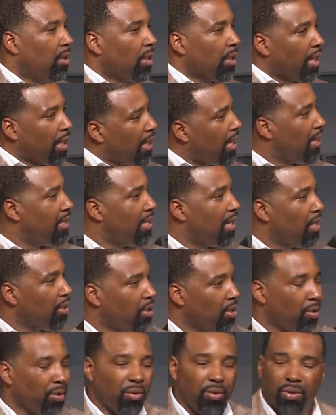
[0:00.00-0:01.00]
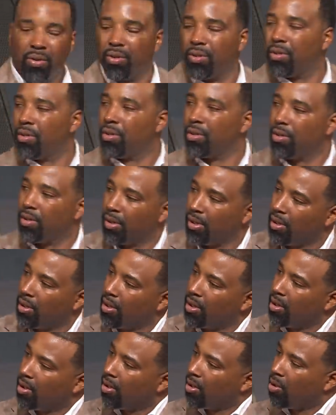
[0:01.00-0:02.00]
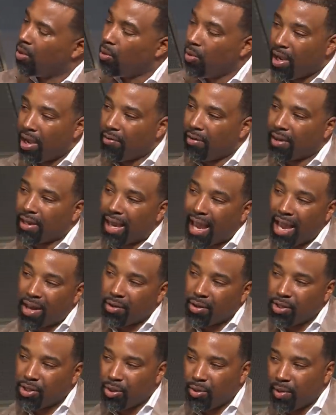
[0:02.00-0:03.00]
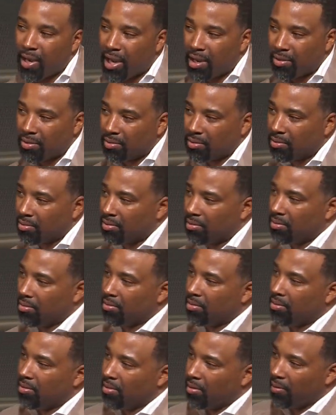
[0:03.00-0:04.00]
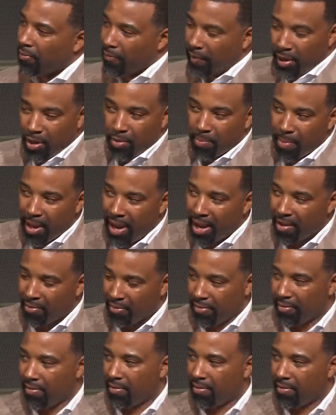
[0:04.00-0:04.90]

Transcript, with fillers: Can I tell you, whoever counted you out failed math?